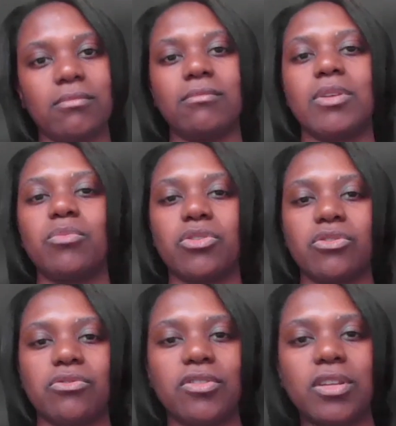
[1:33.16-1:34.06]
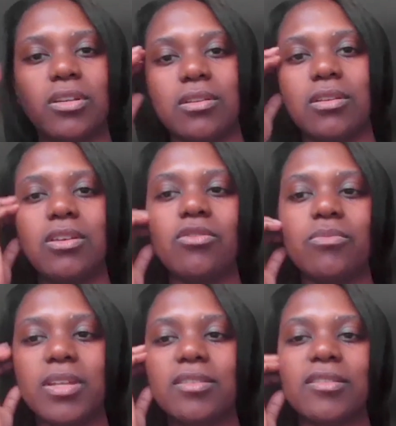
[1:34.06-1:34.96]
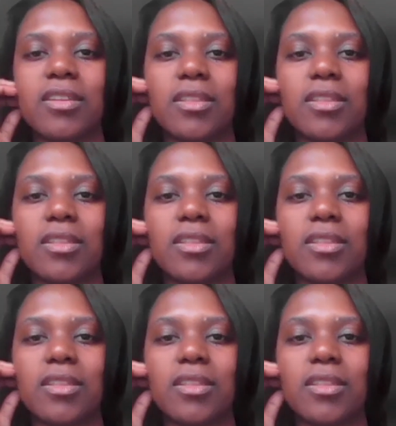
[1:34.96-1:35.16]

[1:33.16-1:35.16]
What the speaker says: been produced in humans,